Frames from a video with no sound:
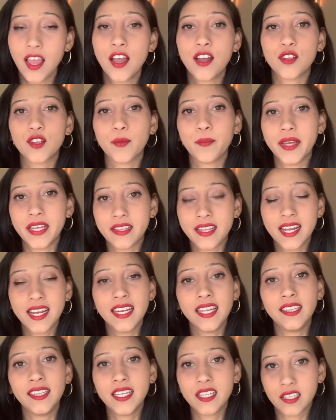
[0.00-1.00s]
So basically
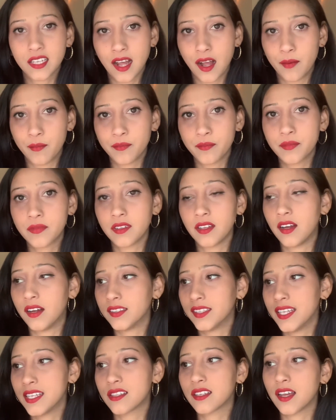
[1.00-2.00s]
this
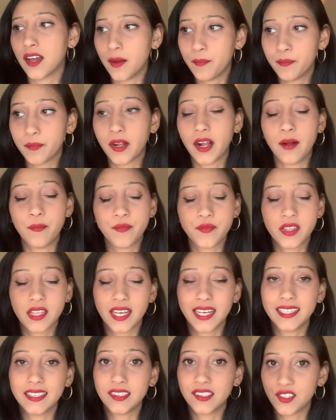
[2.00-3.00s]
cup comes
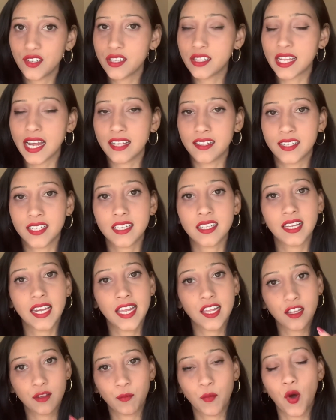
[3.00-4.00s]
in 3 sizes, like
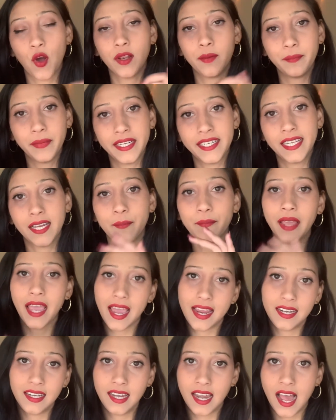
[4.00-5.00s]
small, medium
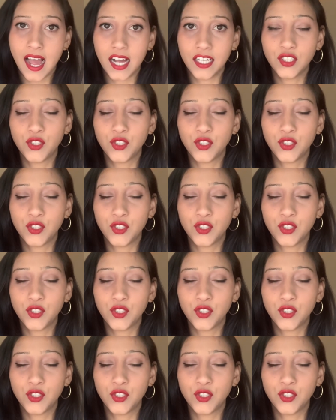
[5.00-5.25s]
and large.